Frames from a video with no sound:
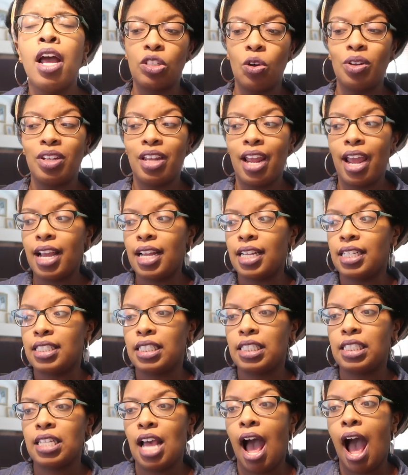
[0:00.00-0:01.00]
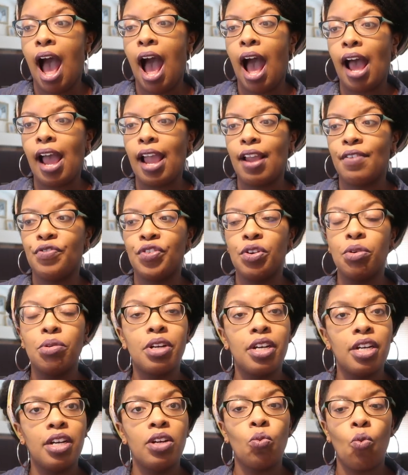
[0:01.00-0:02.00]
So yes, I feel
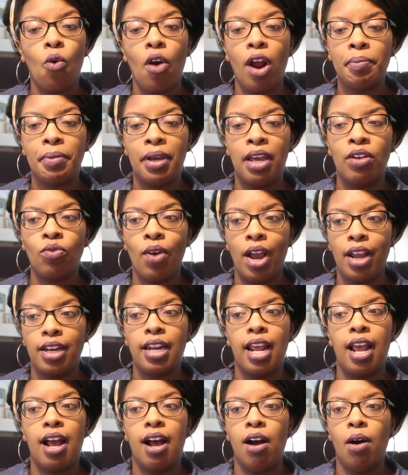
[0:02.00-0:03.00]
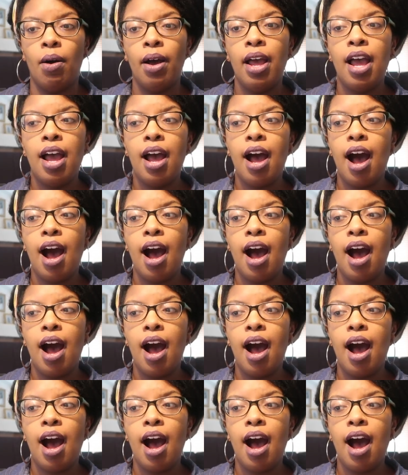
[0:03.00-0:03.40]
good where I'm at right now.